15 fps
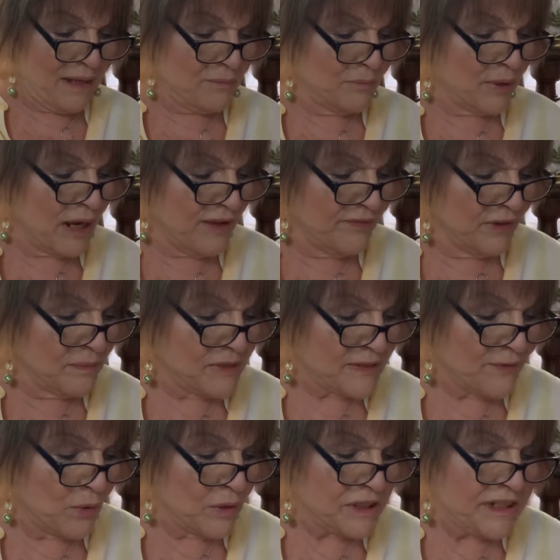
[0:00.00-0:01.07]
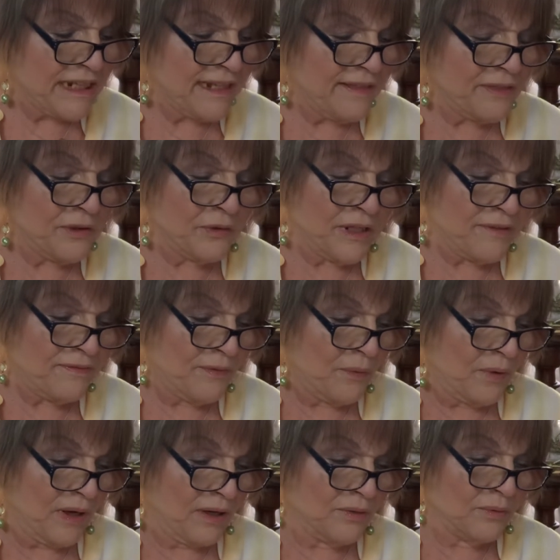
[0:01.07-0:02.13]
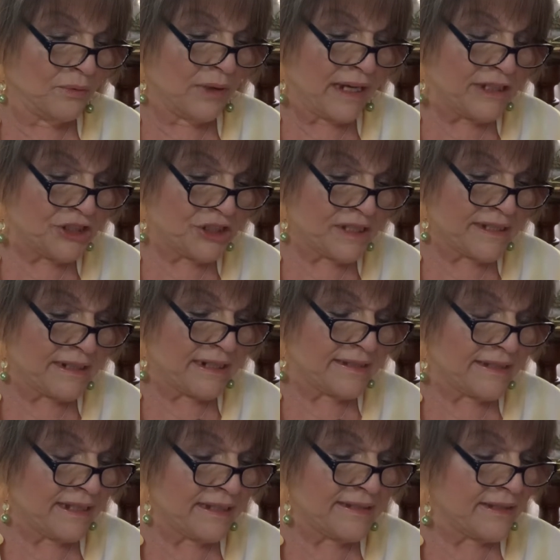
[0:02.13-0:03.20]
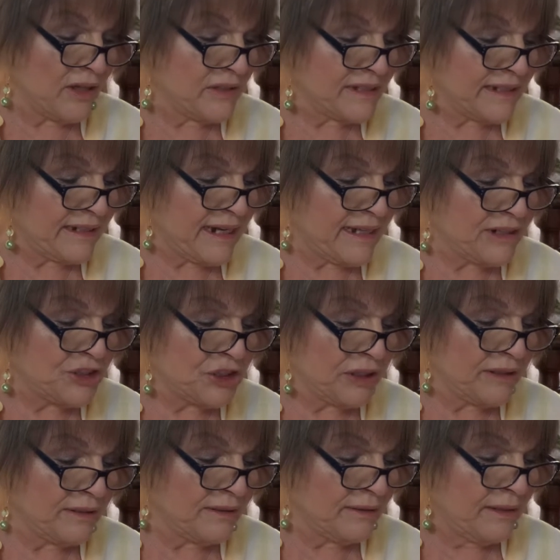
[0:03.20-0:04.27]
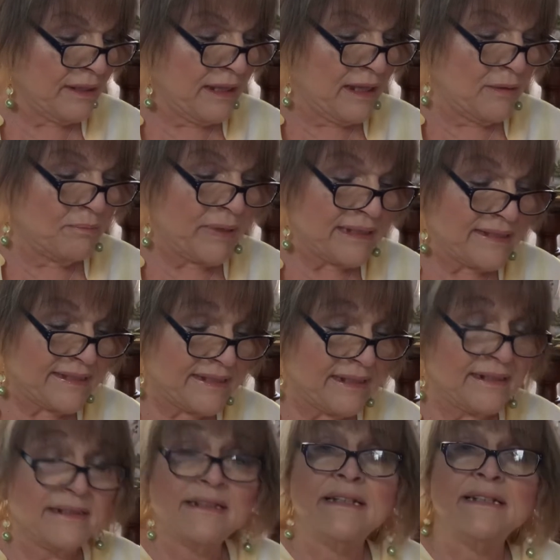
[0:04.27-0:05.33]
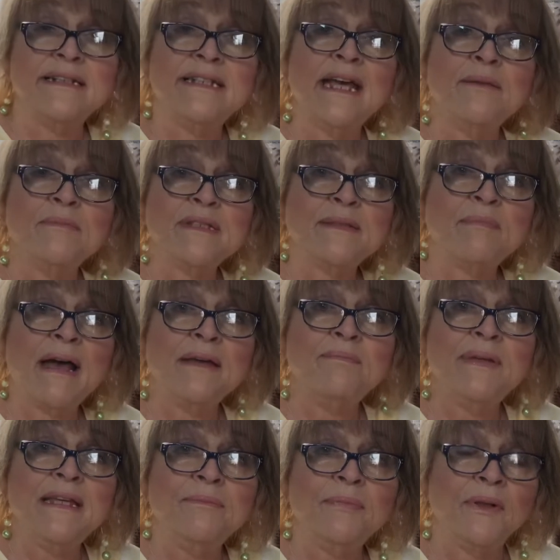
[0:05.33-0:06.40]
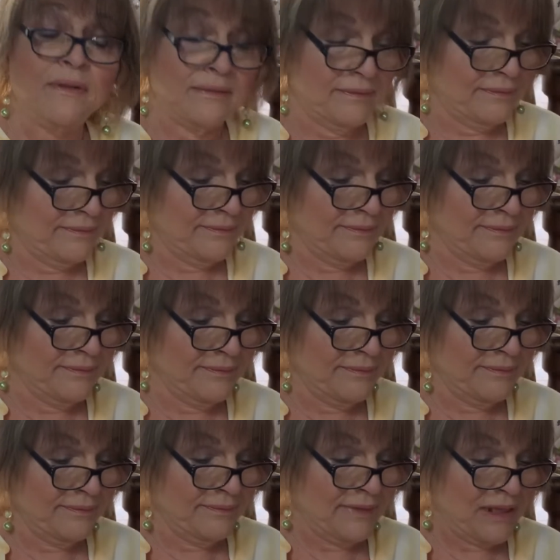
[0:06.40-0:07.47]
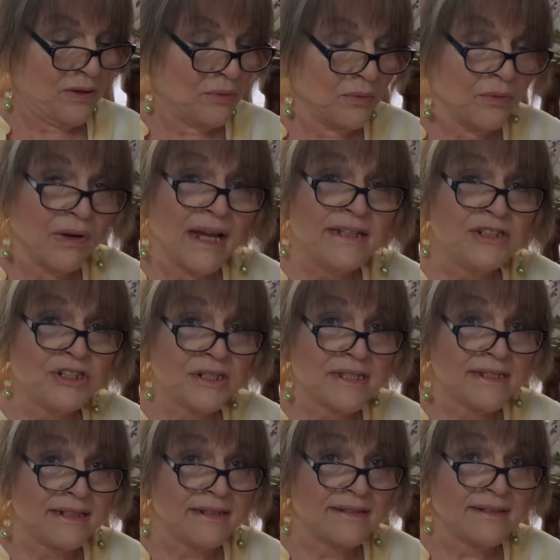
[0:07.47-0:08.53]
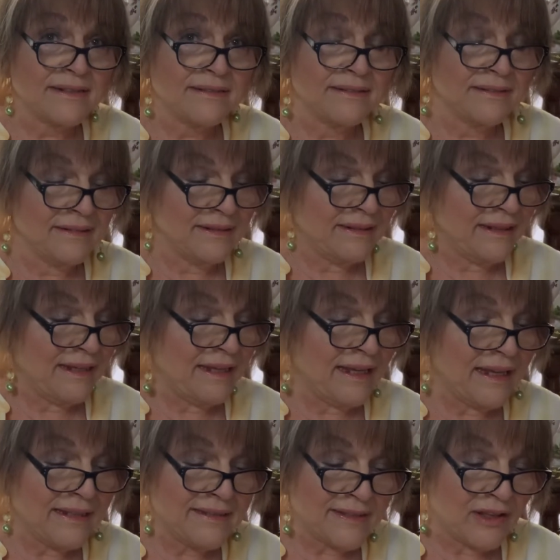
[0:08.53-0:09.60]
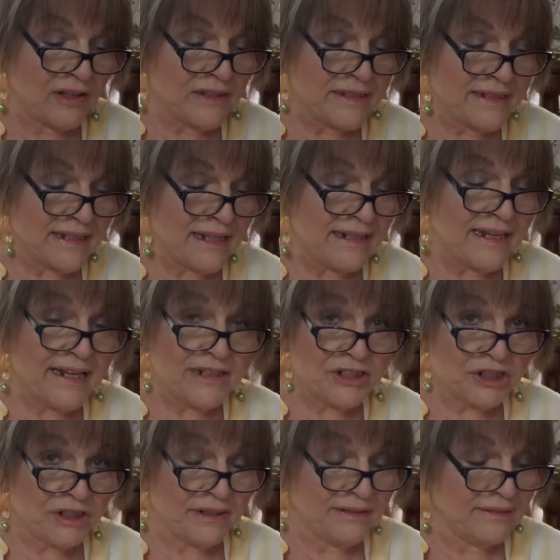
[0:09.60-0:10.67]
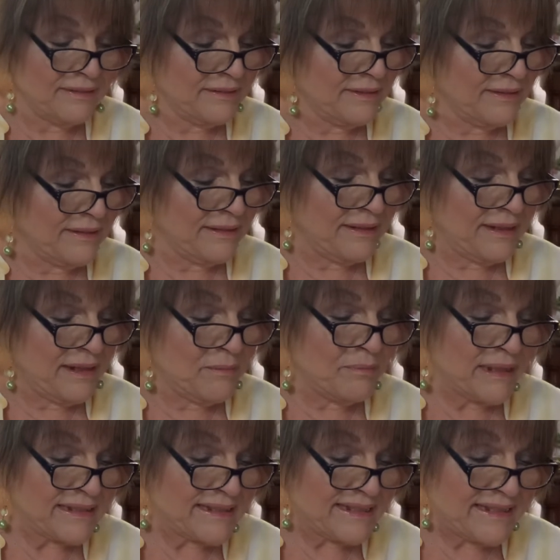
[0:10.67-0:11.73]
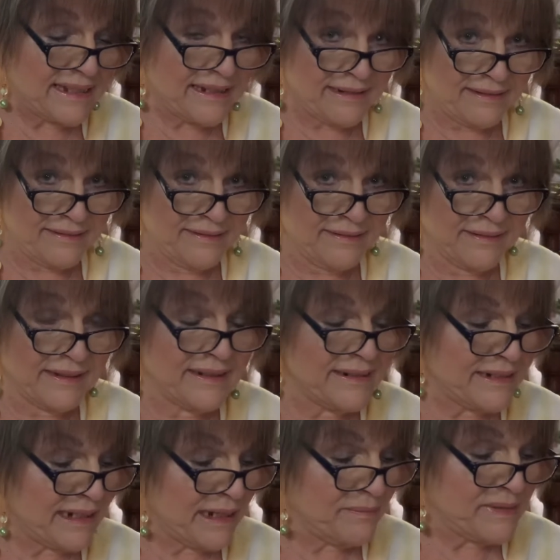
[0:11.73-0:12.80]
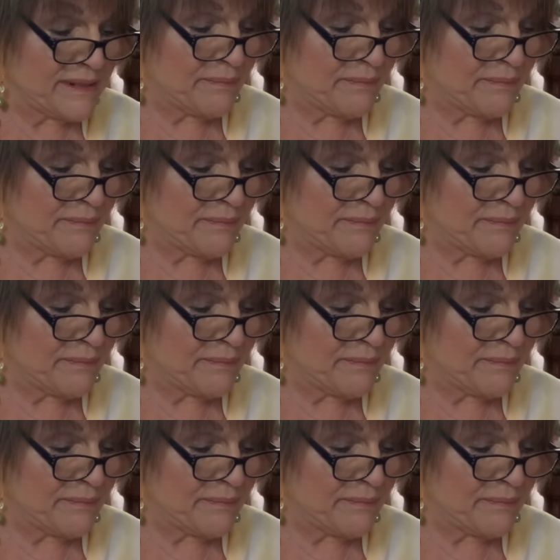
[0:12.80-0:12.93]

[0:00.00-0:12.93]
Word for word: Proverbs 14:34 Righteousness exalts a nation, but sin condemns my people. Righteousness exalts a nation, but sin condemns